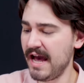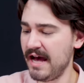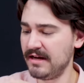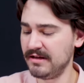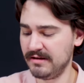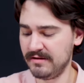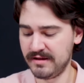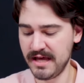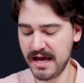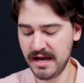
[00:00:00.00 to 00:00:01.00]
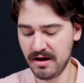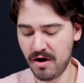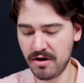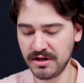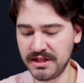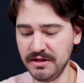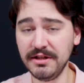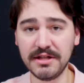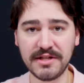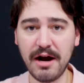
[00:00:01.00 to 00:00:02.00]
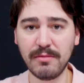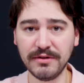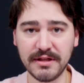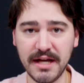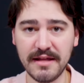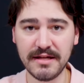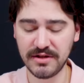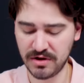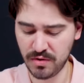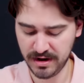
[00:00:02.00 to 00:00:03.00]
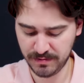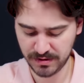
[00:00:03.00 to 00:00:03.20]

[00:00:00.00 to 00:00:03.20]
And they are still desirable today, these Akoya